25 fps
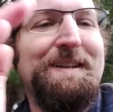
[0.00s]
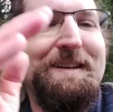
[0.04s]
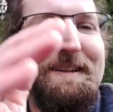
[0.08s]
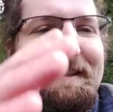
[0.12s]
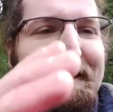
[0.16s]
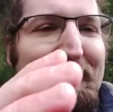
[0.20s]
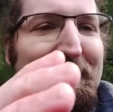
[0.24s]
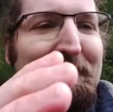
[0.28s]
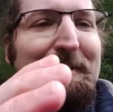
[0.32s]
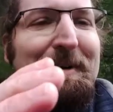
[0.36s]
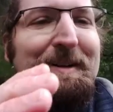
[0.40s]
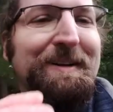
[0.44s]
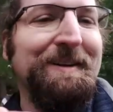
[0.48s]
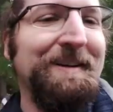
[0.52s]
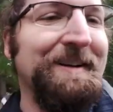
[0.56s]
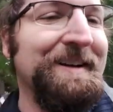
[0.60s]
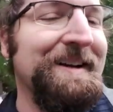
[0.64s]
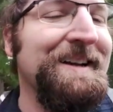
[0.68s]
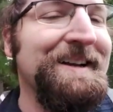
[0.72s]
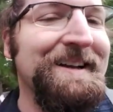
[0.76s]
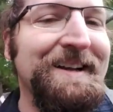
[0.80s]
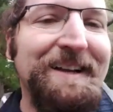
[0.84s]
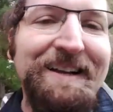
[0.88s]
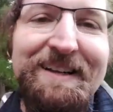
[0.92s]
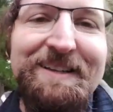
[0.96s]
of that way,
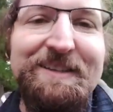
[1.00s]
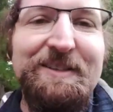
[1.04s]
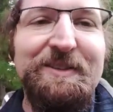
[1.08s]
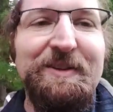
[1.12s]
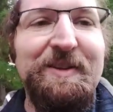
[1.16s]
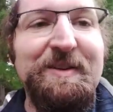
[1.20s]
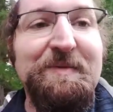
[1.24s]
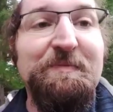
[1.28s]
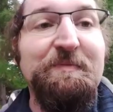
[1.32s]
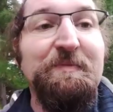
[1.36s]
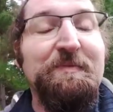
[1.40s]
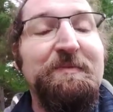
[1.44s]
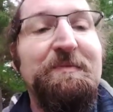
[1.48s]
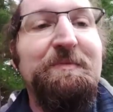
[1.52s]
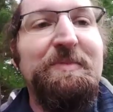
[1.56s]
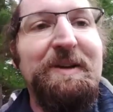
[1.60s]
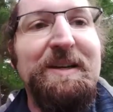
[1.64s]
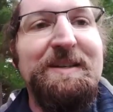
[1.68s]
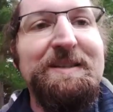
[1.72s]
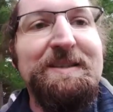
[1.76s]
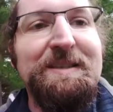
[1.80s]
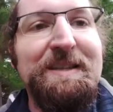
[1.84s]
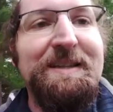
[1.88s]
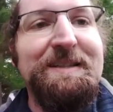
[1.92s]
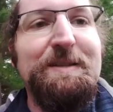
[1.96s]
and so that. But
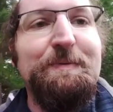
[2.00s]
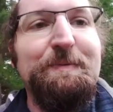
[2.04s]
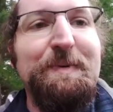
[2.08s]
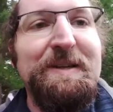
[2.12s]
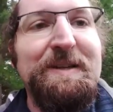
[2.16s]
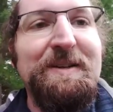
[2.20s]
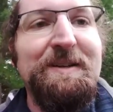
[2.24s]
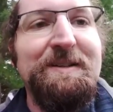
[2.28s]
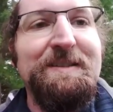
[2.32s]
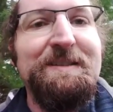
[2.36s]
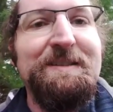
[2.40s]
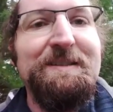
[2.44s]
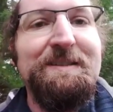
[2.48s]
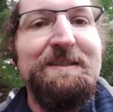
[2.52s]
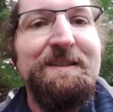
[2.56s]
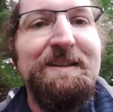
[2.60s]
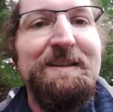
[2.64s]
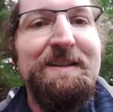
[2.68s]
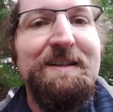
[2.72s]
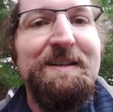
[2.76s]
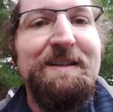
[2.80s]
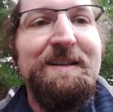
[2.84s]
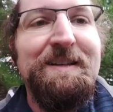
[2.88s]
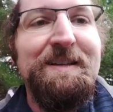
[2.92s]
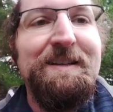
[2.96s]
it's because
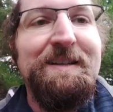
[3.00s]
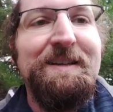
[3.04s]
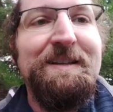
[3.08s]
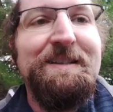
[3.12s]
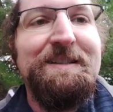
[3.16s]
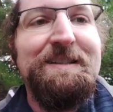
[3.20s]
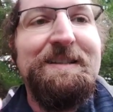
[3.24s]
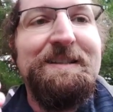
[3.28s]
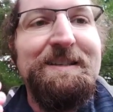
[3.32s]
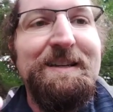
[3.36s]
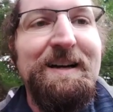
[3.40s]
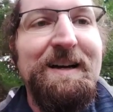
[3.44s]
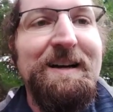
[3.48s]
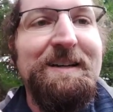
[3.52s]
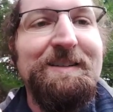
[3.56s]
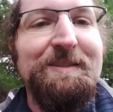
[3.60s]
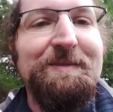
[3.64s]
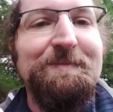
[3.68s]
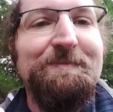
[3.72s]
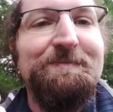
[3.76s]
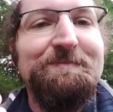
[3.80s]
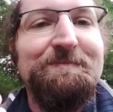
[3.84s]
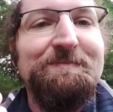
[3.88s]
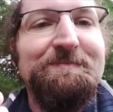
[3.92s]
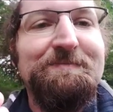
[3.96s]
it's not
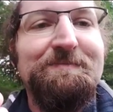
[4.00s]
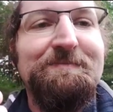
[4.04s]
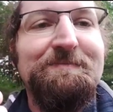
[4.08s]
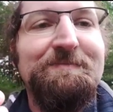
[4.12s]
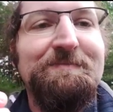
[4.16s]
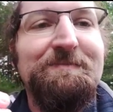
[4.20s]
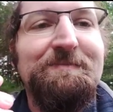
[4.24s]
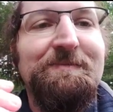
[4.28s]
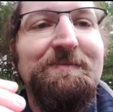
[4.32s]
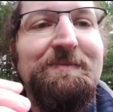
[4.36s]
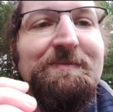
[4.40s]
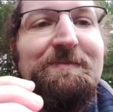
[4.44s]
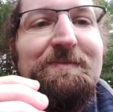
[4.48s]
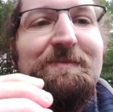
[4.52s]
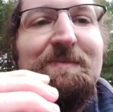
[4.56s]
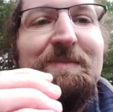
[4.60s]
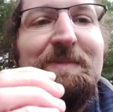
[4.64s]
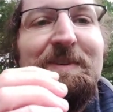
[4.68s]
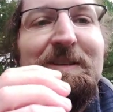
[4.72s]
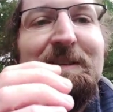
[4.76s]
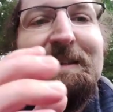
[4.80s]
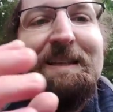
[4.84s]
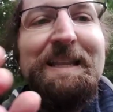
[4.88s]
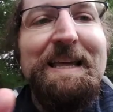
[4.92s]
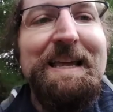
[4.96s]

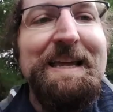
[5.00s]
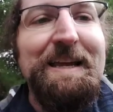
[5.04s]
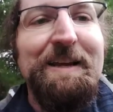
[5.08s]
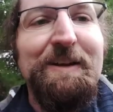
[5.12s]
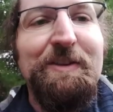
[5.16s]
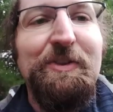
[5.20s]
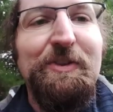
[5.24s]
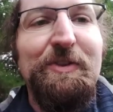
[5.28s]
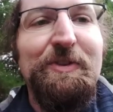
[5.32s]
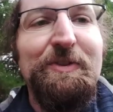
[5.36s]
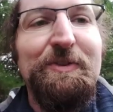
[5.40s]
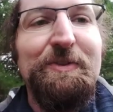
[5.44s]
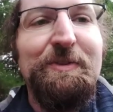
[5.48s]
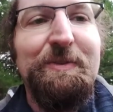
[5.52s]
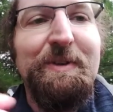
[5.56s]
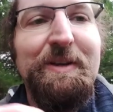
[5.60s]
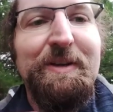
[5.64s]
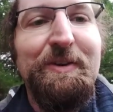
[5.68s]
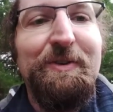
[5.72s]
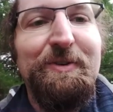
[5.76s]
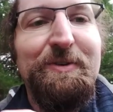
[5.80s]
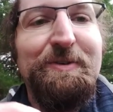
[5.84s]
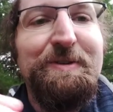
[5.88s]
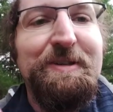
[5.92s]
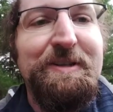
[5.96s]
length
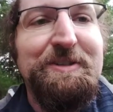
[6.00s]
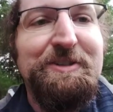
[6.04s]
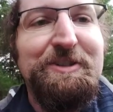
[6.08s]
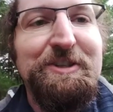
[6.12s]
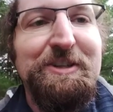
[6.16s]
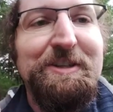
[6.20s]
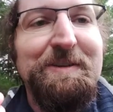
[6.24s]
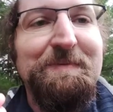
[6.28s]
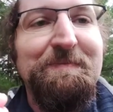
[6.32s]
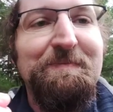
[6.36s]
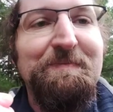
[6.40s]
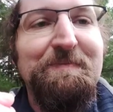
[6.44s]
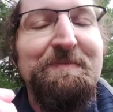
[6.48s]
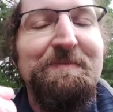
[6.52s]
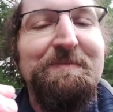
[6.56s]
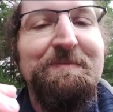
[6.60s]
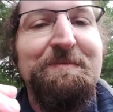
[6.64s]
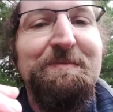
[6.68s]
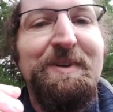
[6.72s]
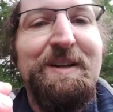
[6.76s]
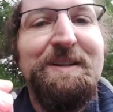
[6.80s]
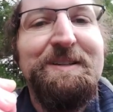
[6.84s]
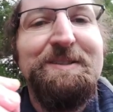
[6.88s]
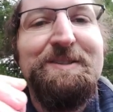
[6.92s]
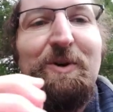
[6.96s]
like they're teaching,
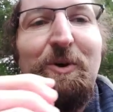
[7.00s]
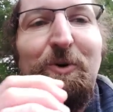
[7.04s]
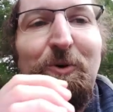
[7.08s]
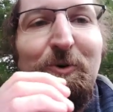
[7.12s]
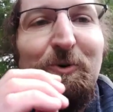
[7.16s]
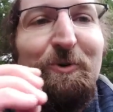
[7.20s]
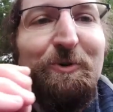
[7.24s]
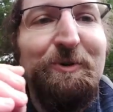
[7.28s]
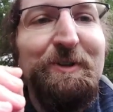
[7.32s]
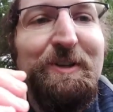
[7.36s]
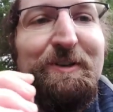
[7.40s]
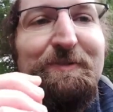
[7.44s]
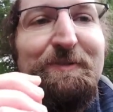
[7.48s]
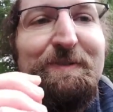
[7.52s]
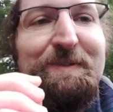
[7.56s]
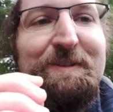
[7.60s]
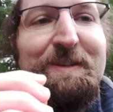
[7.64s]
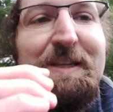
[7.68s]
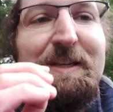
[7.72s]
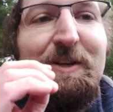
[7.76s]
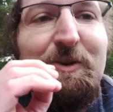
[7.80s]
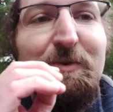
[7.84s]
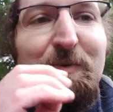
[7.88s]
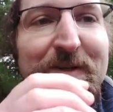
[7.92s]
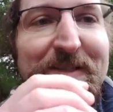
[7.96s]
but it's a whole
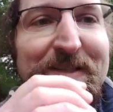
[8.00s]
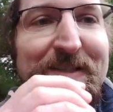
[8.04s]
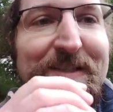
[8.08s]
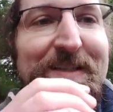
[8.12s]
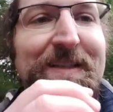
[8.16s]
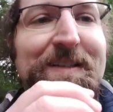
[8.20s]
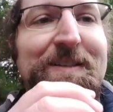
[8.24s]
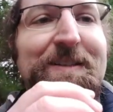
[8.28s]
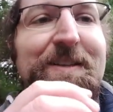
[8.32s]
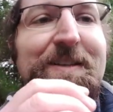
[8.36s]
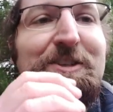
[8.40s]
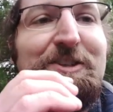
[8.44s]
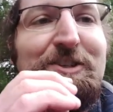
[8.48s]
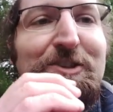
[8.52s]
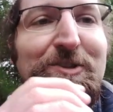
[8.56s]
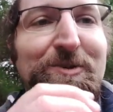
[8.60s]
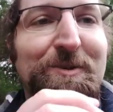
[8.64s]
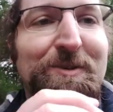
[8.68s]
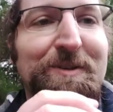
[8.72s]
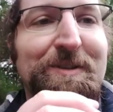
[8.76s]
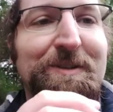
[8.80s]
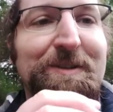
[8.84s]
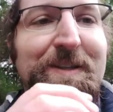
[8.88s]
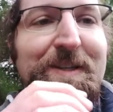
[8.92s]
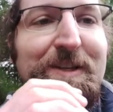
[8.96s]
linguistically
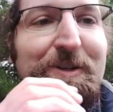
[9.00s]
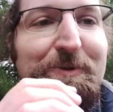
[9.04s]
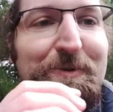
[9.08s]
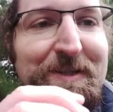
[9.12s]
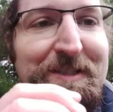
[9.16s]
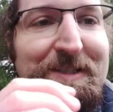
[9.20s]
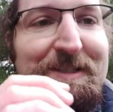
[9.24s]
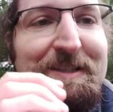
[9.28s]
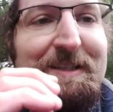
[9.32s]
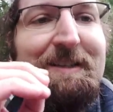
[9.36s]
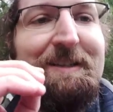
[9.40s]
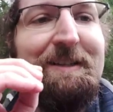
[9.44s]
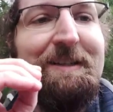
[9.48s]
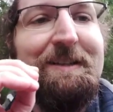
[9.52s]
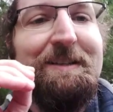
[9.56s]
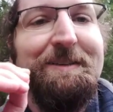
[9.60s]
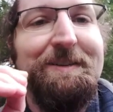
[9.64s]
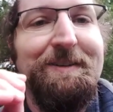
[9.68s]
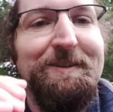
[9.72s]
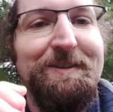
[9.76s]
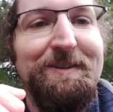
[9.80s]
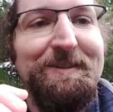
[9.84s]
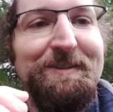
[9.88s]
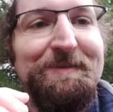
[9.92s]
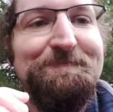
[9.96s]
short, linguistically
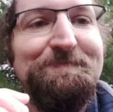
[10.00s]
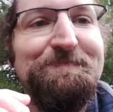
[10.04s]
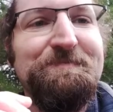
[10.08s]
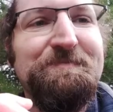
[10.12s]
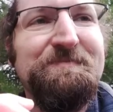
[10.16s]
long.